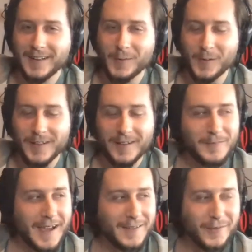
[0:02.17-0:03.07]
Welcome
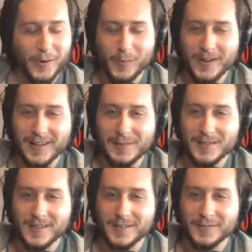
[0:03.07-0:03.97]
back for our weekly
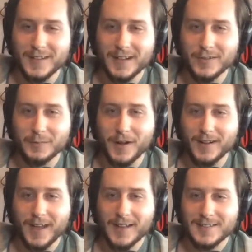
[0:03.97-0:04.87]
episode of the Electrek
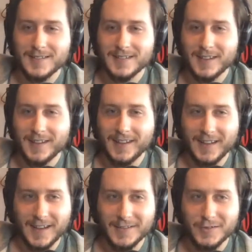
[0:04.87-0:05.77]
Podcast.
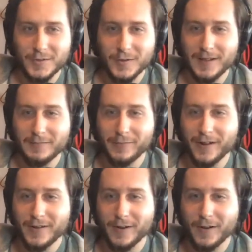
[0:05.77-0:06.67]
As usual, I'm
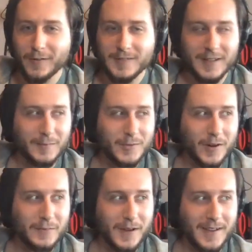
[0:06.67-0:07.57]
Fred, your host, and I'm
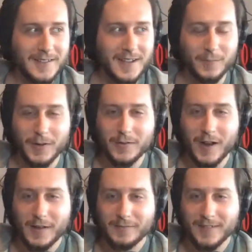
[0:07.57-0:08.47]
joined by Seth
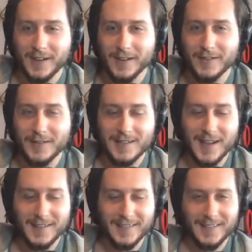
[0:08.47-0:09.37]
Wintrow. How you doing, Seth?